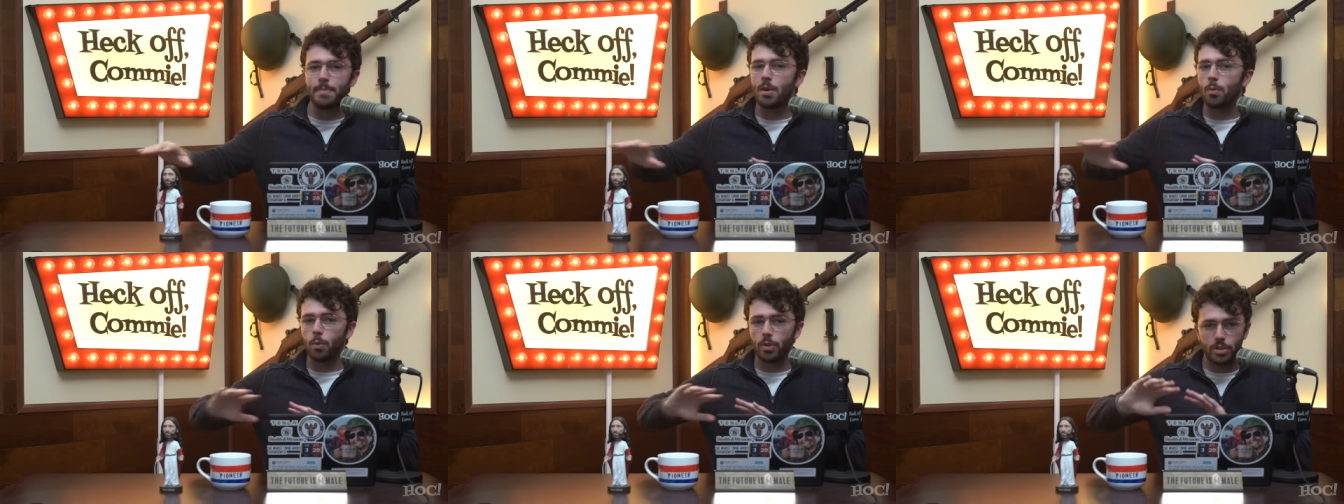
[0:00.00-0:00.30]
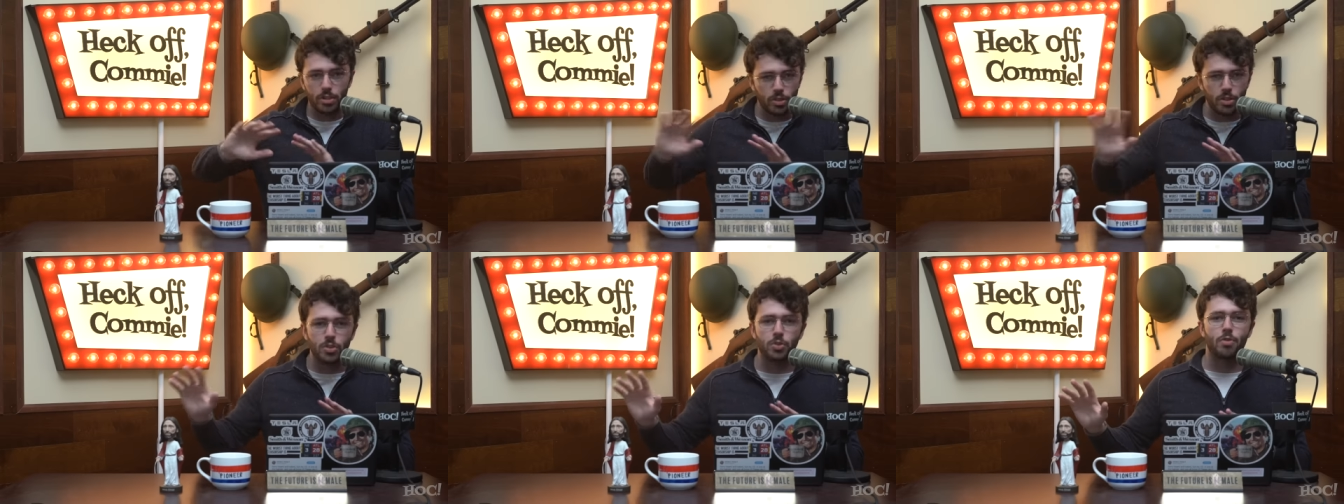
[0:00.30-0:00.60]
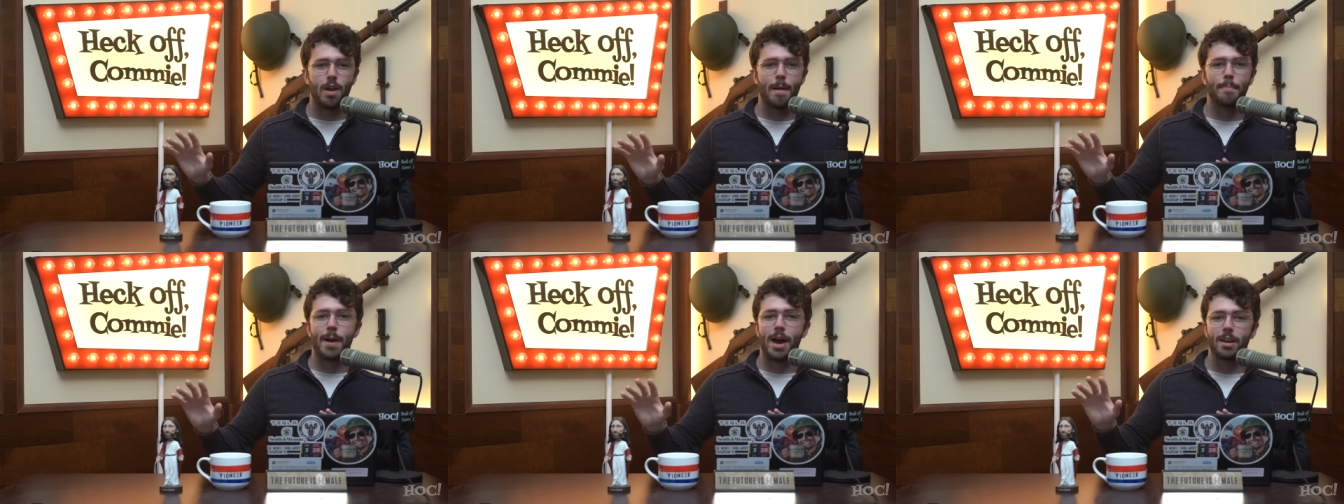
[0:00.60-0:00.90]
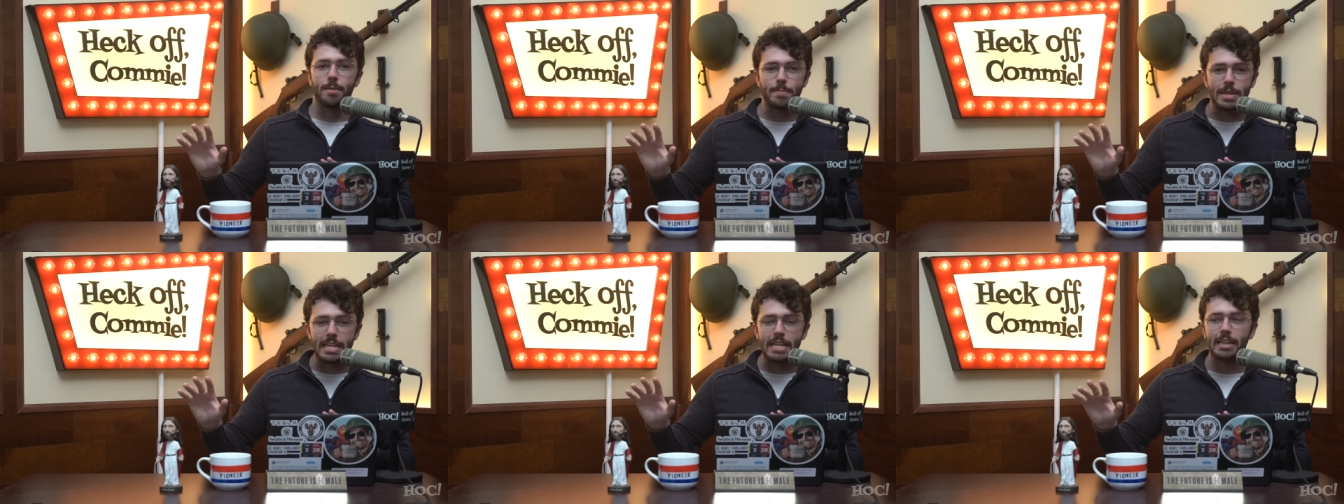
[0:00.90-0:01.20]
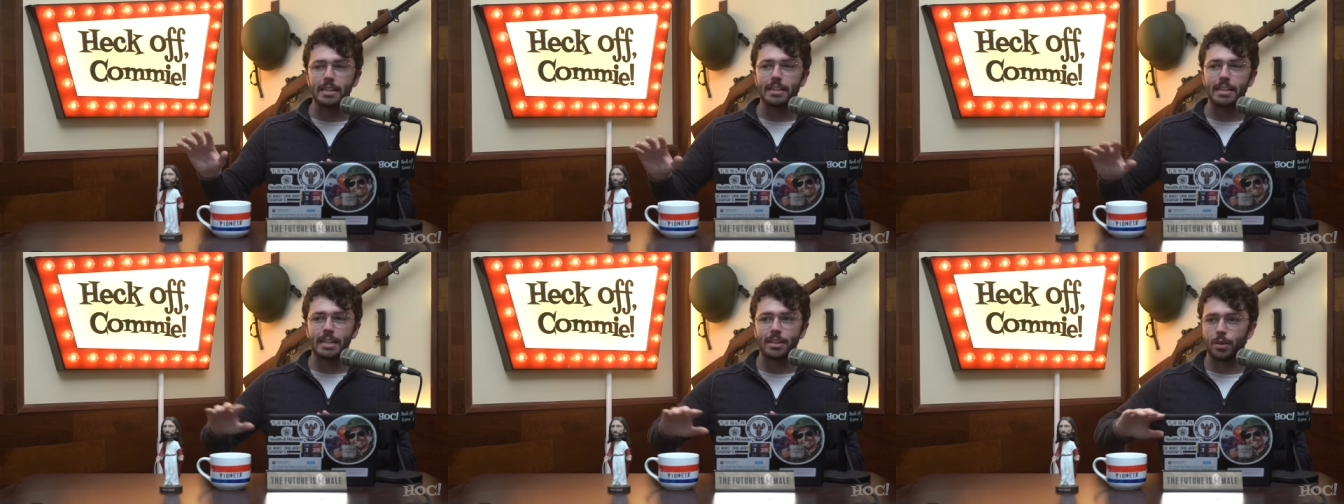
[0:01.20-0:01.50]
they wouldn't just drop out
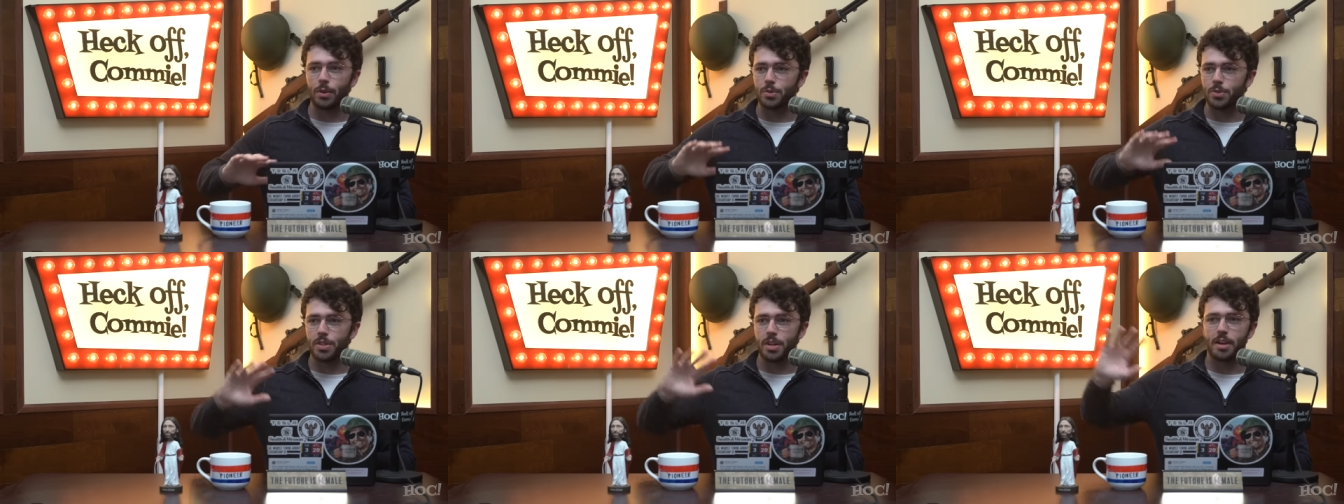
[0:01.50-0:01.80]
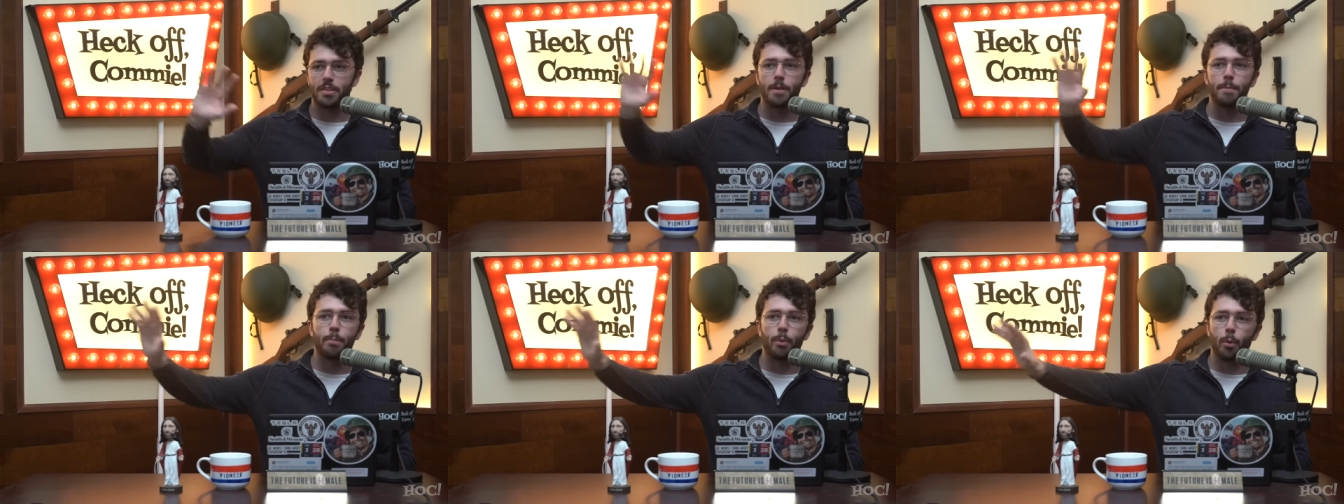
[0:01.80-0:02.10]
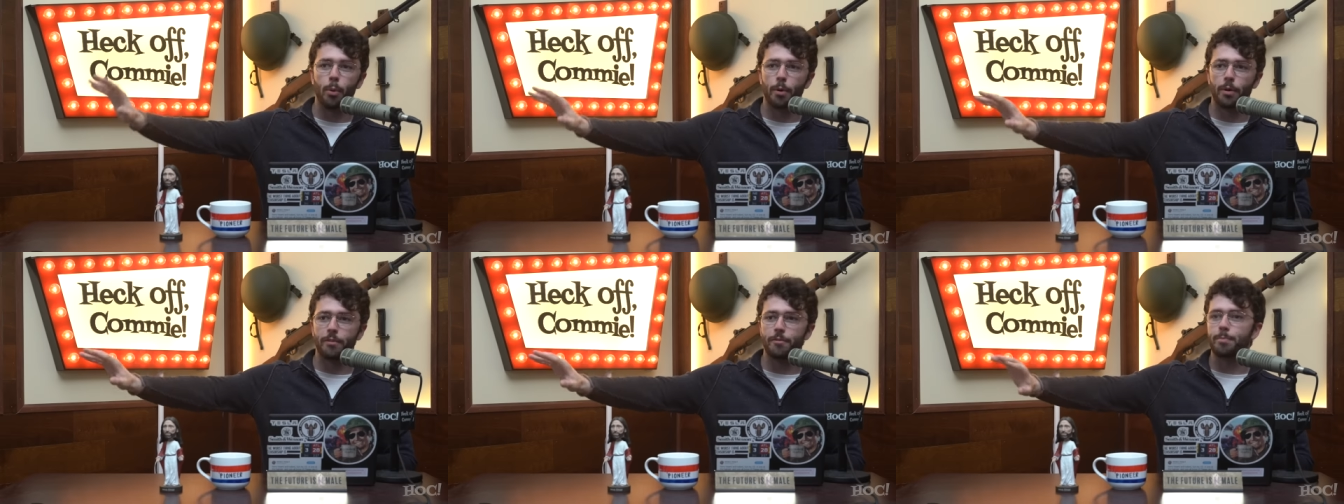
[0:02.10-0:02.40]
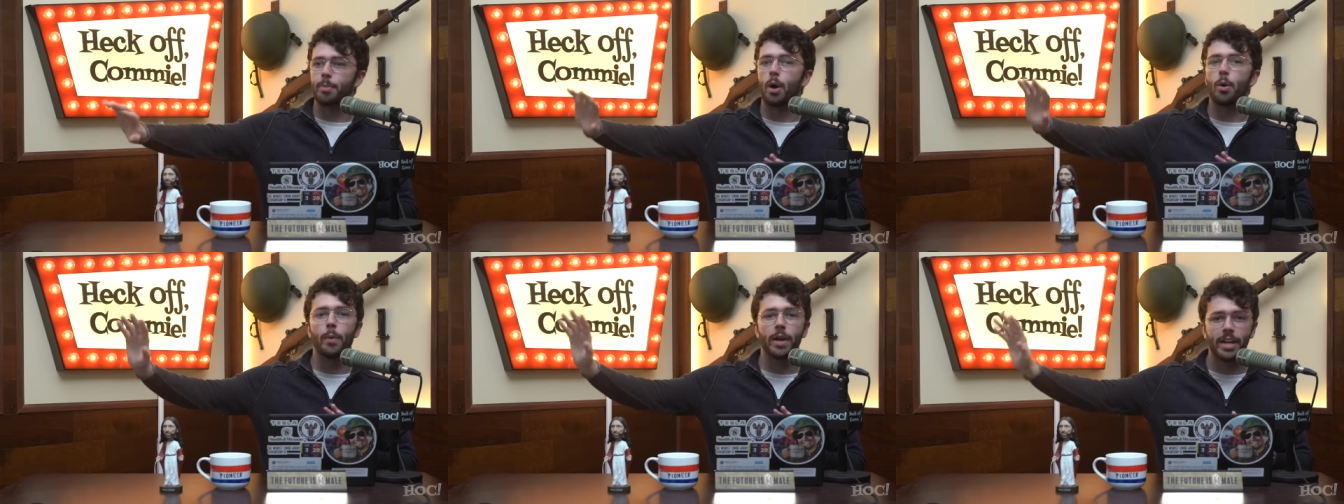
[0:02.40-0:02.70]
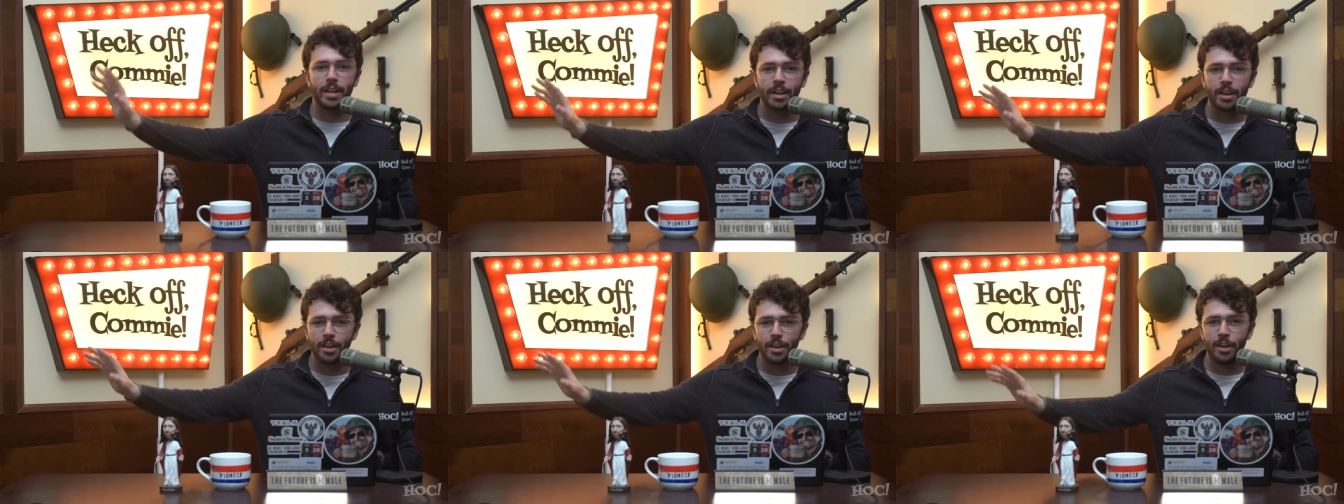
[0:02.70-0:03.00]
immediately and go sit on the board of
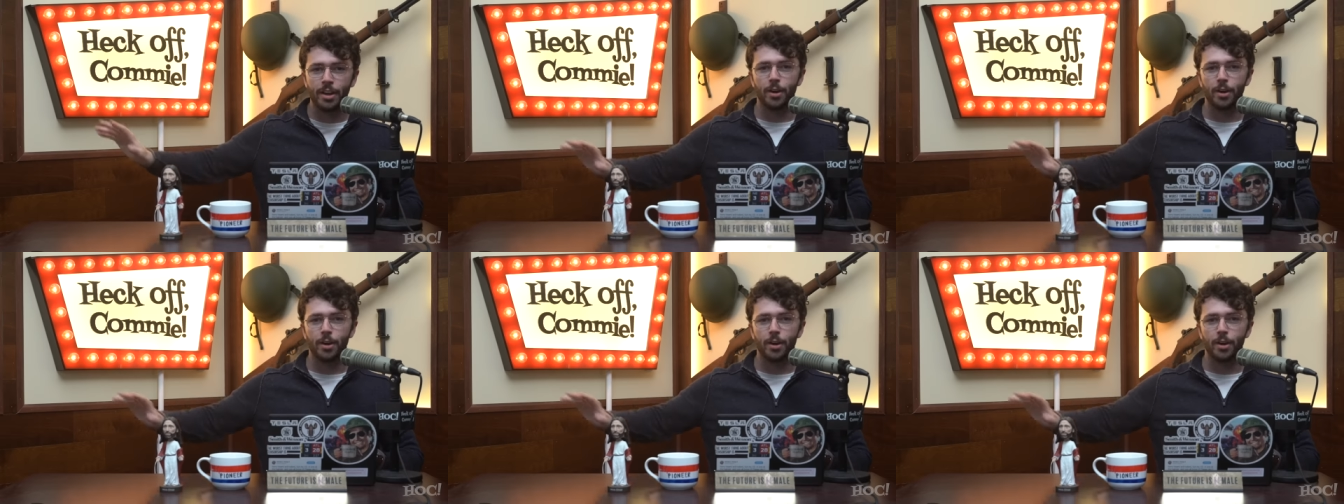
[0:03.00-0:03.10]
Boeing